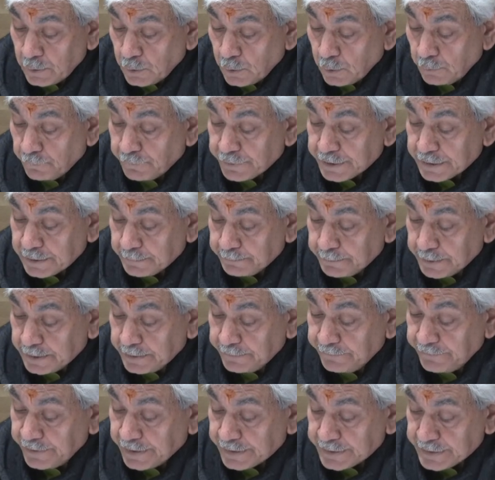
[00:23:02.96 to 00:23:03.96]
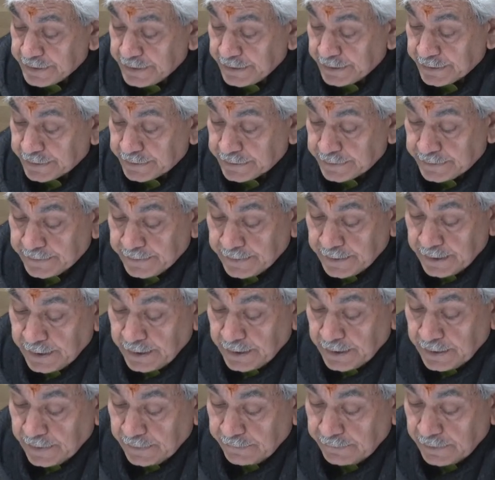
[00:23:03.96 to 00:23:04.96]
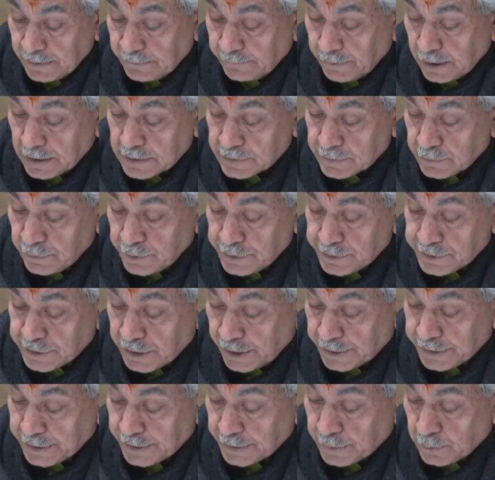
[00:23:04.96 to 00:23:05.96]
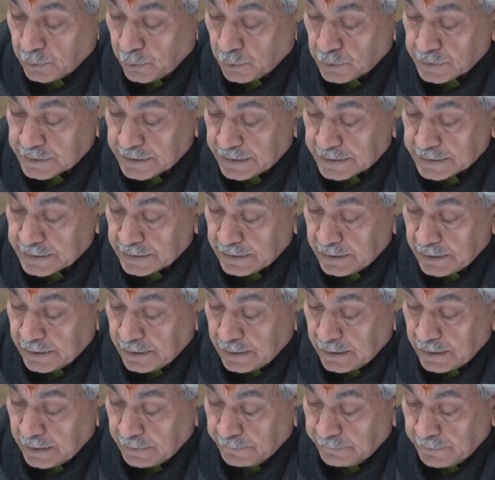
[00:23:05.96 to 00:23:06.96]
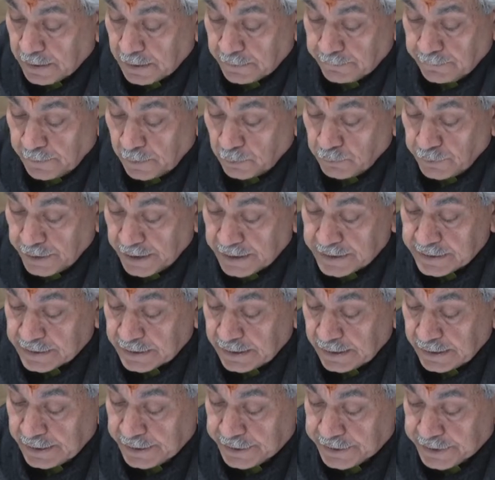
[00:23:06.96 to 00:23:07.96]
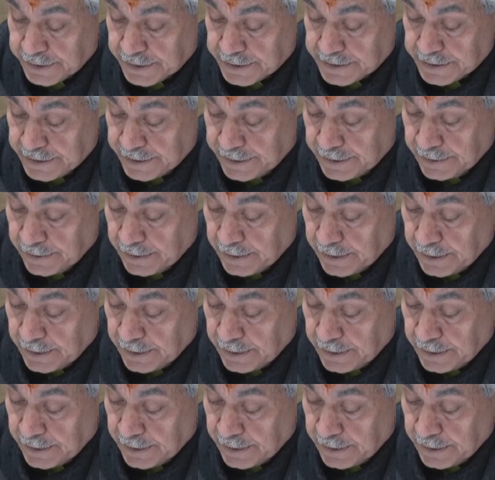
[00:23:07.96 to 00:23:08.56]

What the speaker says: over the previous years. We have also started courses for foundational literacy